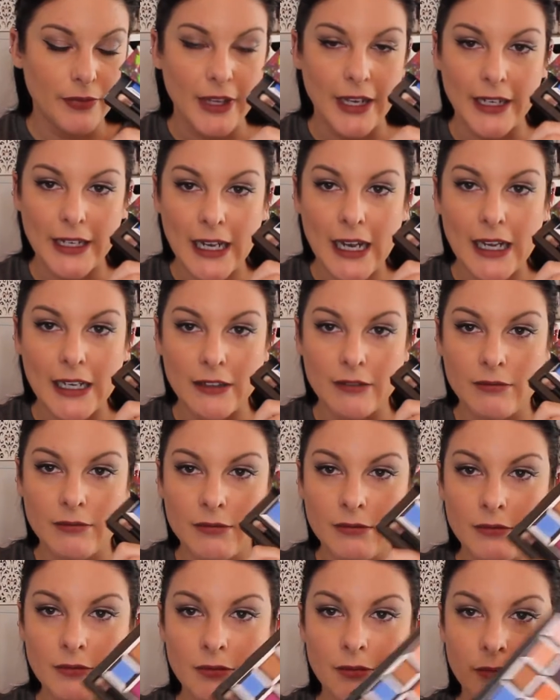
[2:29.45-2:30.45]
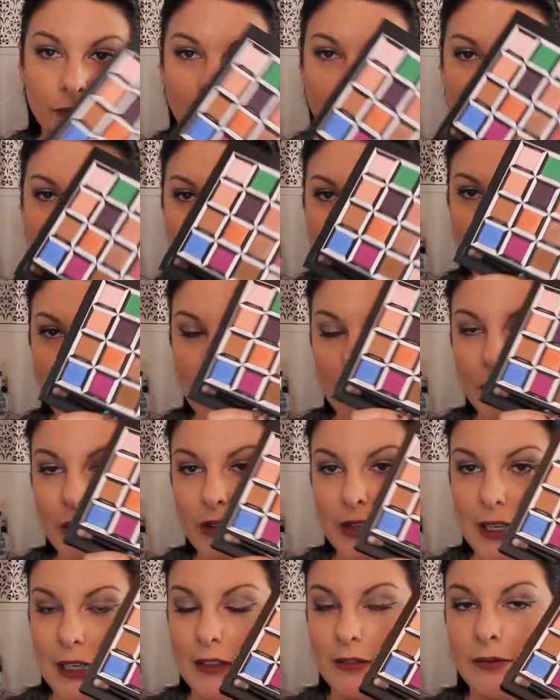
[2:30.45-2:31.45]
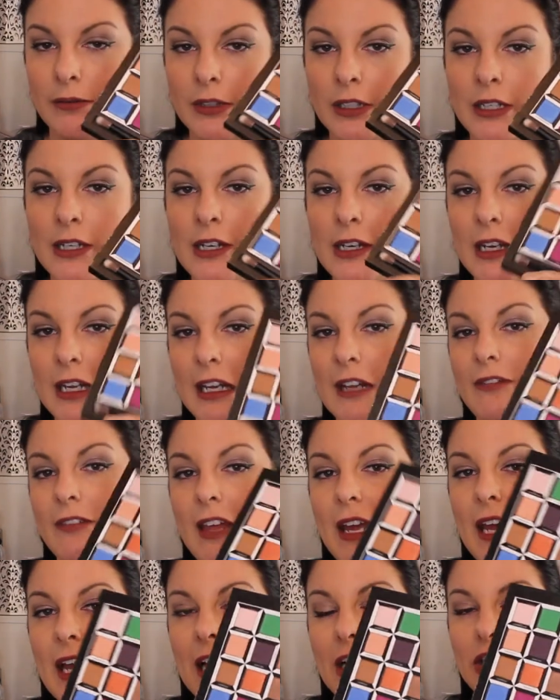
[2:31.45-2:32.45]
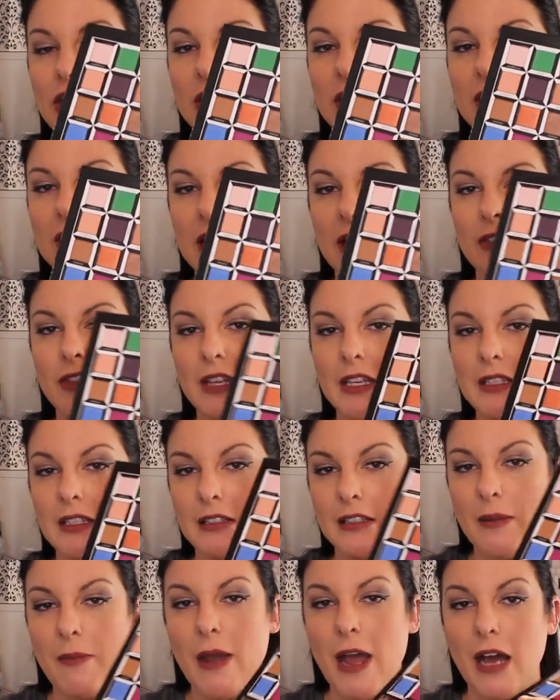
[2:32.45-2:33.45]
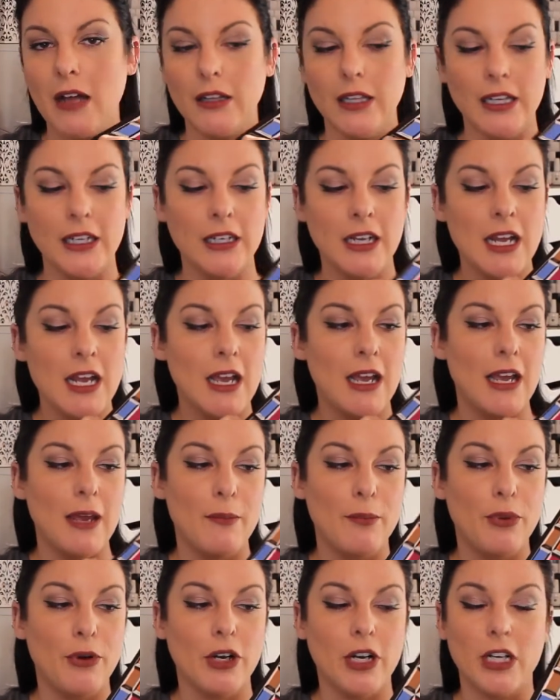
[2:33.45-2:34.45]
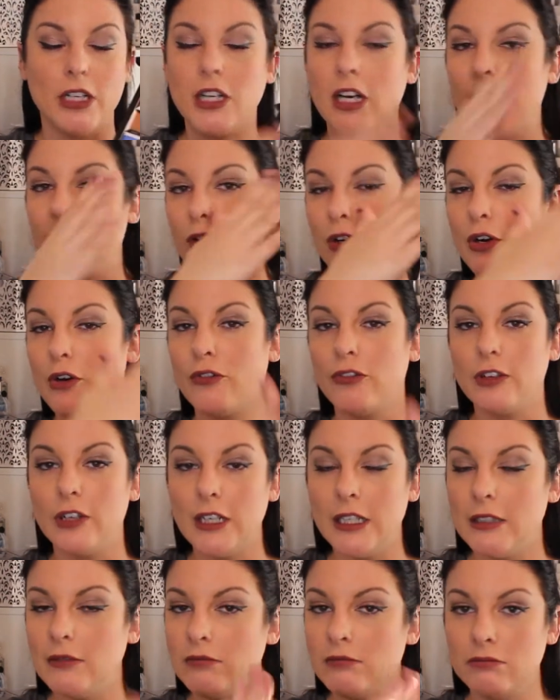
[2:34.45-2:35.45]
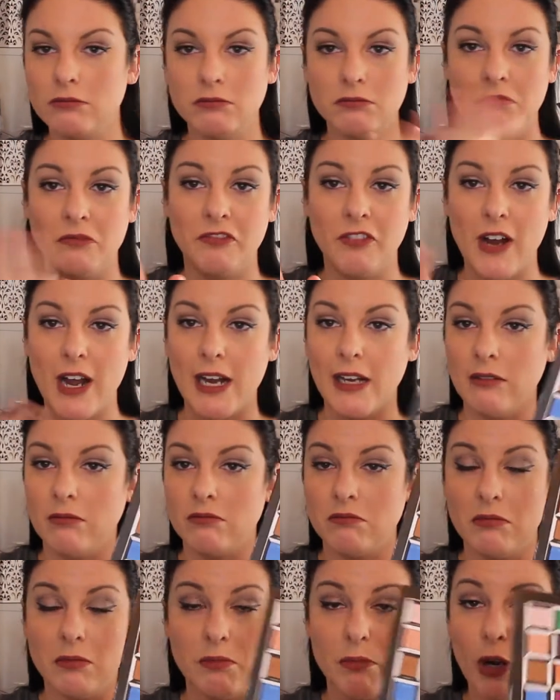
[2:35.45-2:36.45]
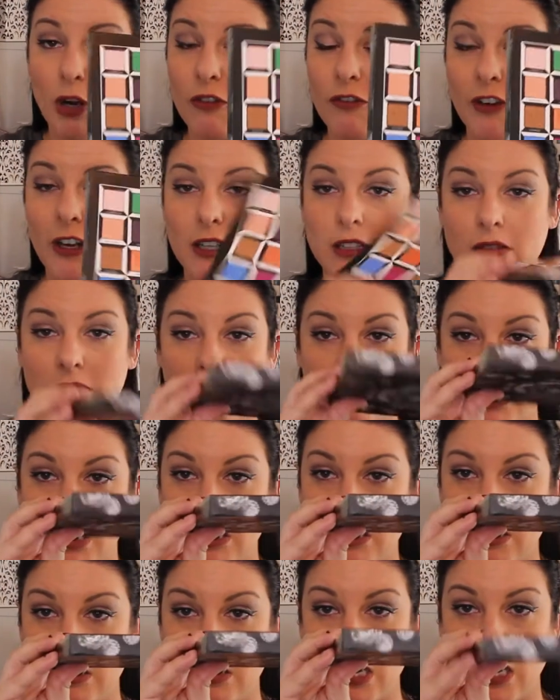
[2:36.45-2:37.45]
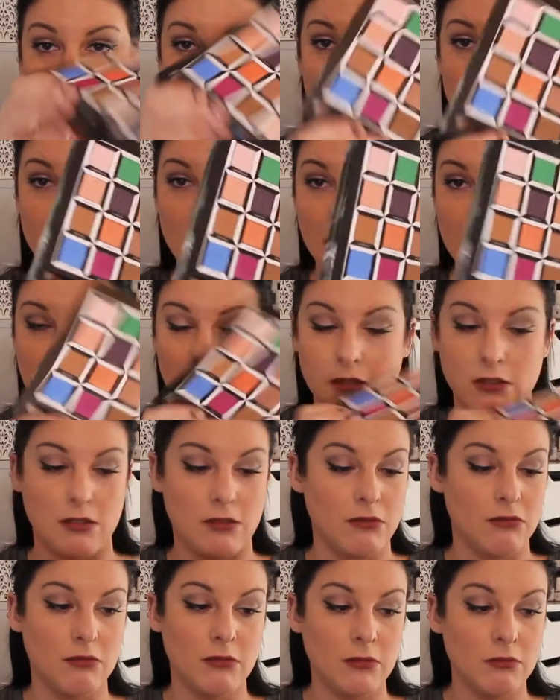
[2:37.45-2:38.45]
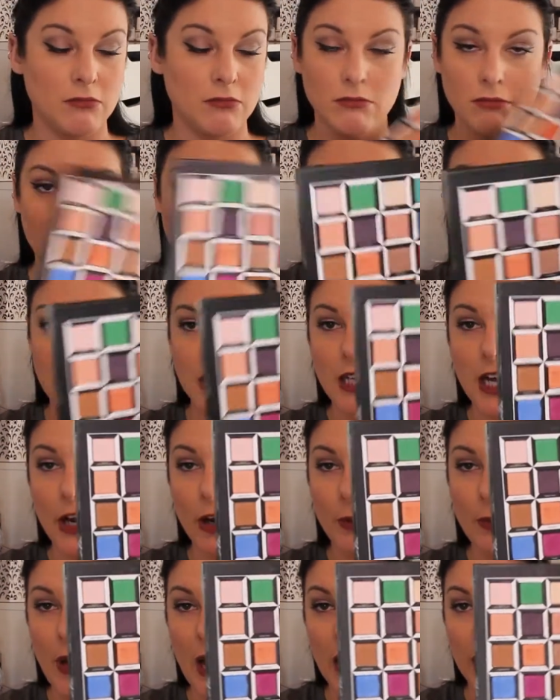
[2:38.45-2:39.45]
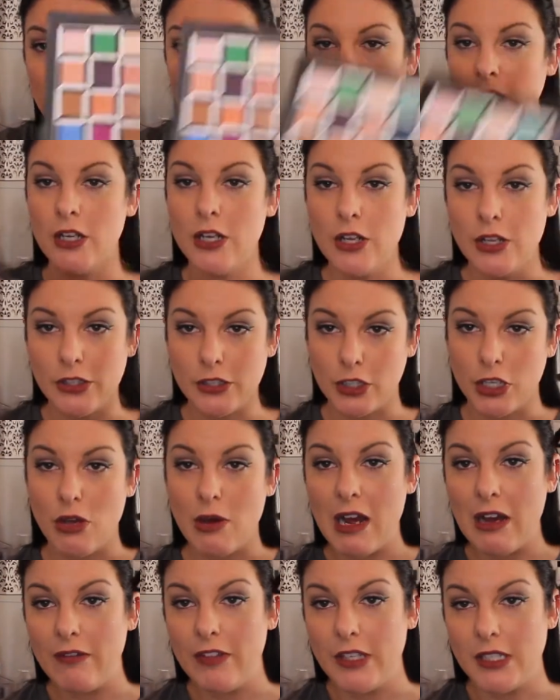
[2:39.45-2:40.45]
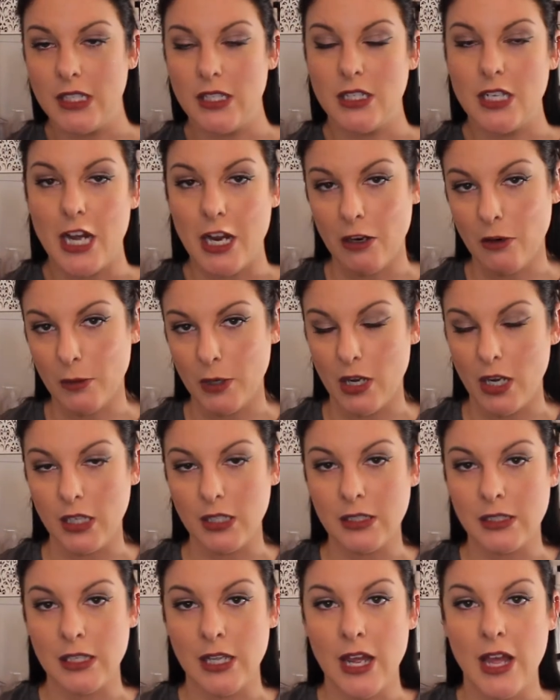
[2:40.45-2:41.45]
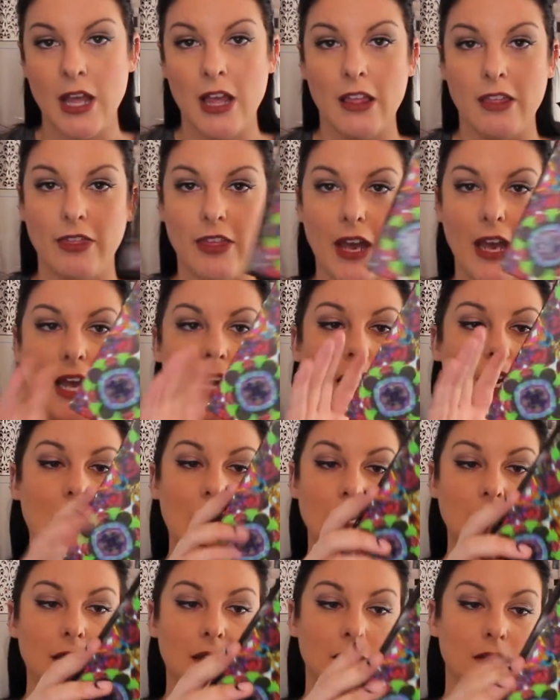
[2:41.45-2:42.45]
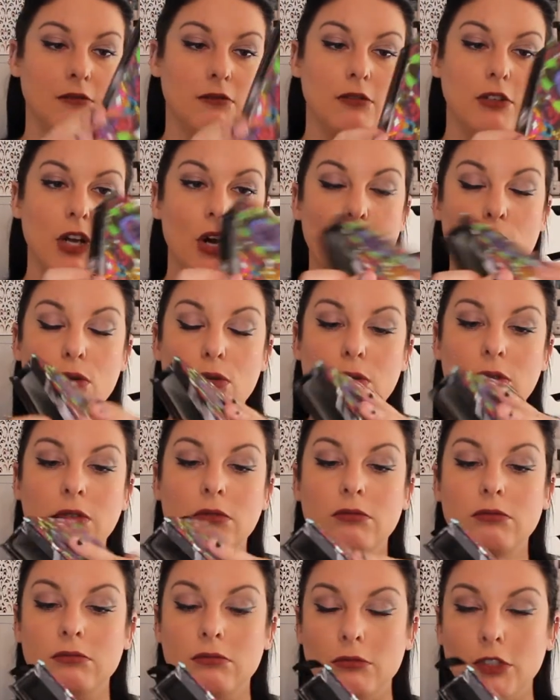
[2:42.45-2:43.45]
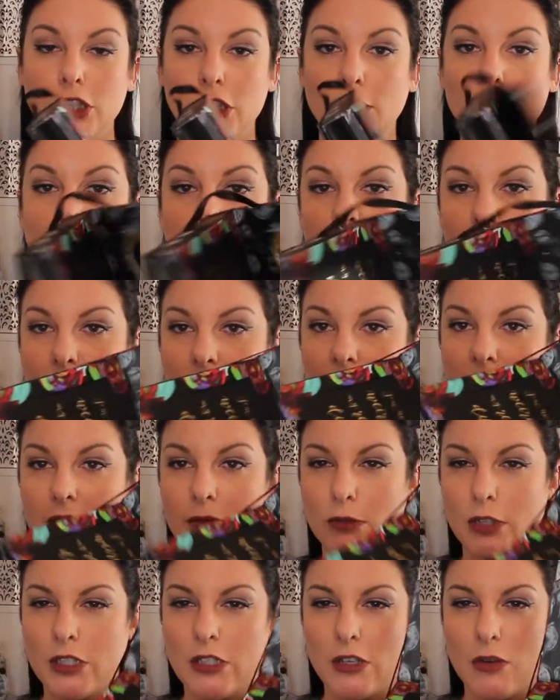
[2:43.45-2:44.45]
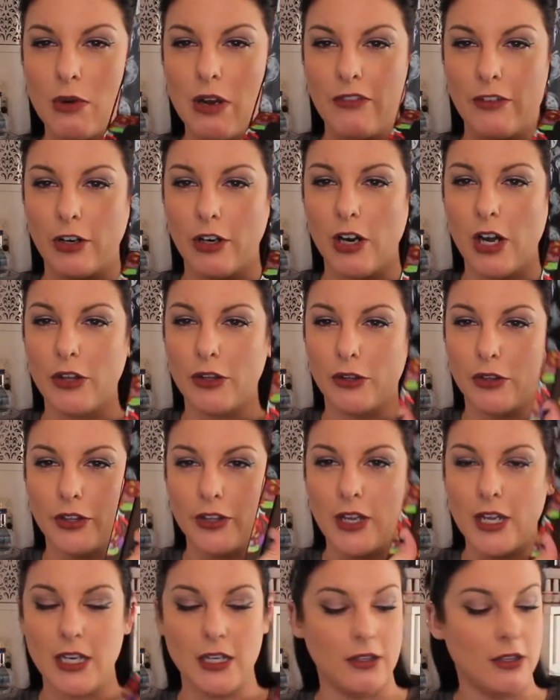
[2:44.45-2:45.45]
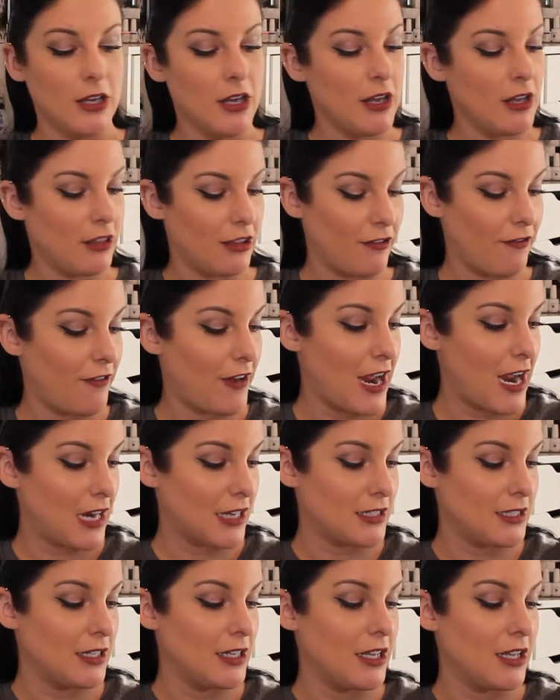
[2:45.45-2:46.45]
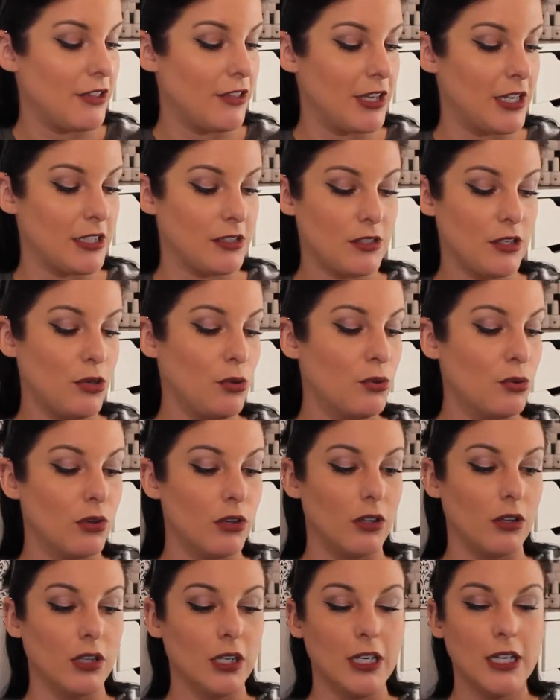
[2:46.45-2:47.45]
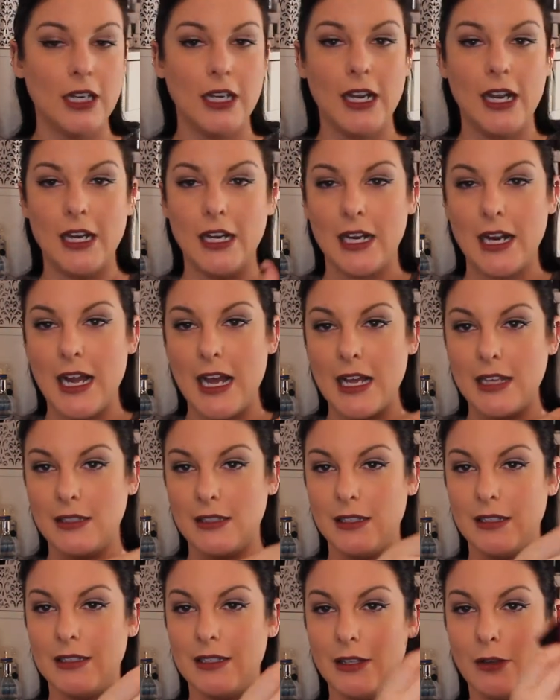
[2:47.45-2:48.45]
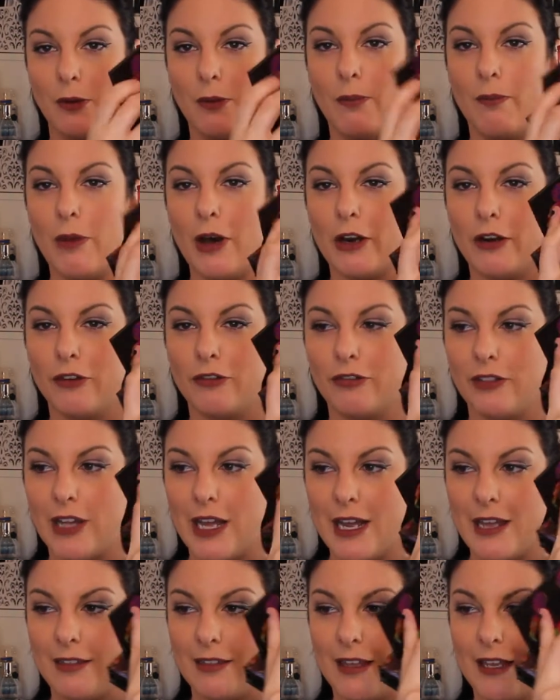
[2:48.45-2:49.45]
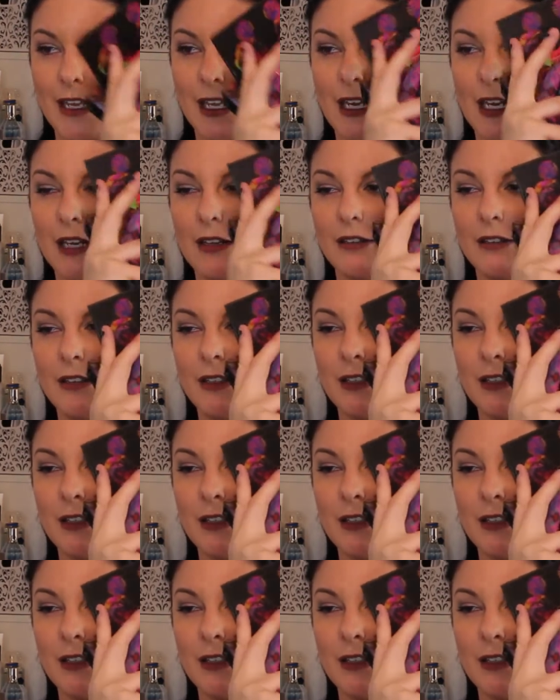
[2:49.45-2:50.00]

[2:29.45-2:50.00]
again, this is all you need. If they had just done this as a palette and put a cover over it, fine, perfect. This is it. This is the entire palette. So you have this entire box that has no usefulness whatsoever other than the fact that it's cool and it has this little butterfly thing in it.